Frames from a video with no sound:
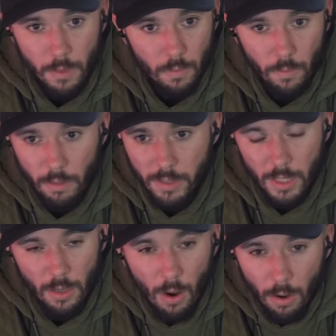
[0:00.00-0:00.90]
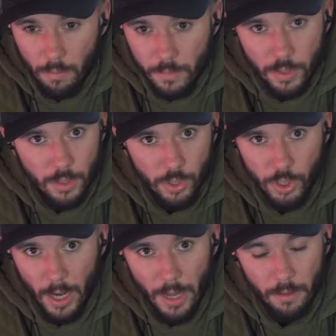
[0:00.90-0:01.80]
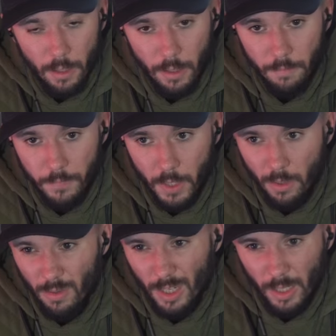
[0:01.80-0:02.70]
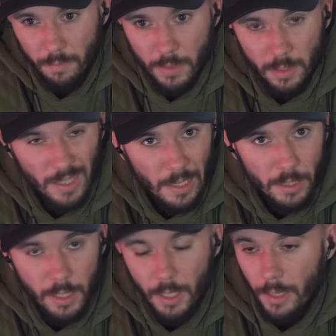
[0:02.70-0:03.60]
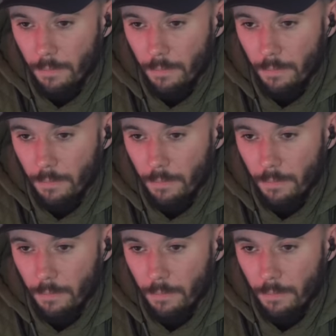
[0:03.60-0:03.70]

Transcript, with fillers: you know, we've seen arms shot, uh, you know, clipped, nicked.